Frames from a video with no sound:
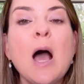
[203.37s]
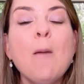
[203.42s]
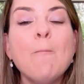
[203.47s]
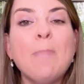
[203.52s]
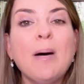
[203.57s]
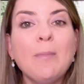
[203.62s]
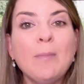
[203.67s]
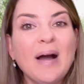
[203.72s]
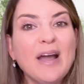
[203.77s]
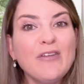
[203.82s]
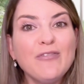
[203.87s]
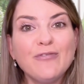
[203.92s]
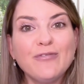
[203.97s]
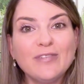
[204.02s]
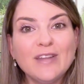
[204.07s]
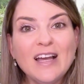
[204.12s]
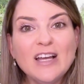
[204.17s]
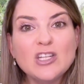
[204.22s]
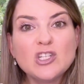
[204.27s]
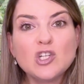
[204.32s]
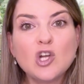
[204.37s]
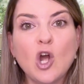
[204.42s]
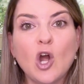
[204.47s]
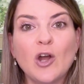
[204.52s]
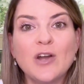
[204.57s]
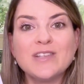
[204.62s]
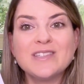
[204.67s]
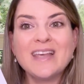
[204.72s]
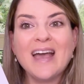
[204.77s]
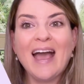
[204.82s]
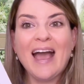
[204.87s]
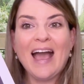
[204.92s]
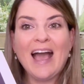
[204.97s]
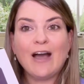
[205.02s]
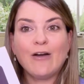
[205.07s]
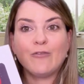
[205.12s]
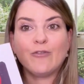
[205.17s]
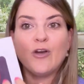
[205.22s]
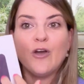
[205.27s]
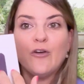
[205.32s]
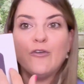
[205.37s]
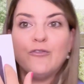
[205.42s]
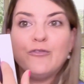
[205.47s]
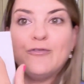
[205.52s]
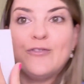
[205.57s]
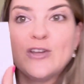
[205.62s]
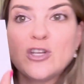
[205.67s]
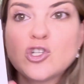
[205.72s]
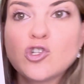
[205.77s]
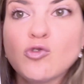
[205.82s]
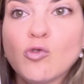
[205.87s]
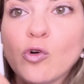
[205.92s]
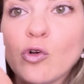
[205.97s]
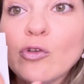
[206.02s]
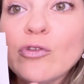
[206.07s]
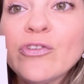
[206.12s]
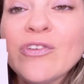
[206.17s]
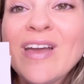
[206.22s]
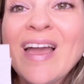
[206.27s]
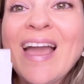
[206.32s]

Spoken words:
but my flashcards have visuals.